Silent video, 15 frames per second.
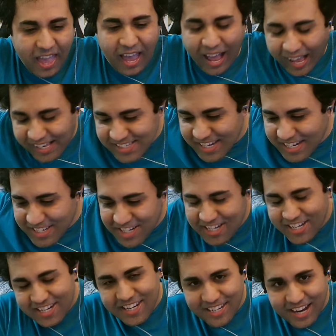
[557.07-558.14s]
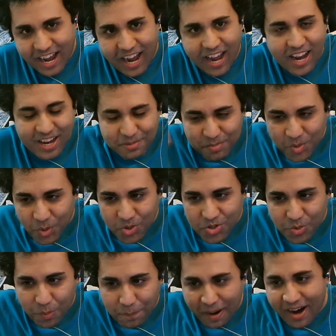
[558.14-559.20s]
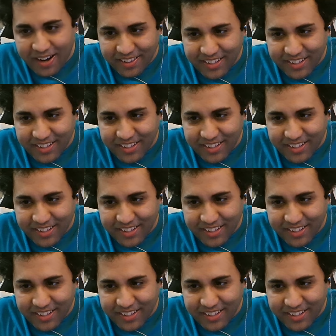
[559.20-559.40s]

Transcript: As a teen, I'm going to buy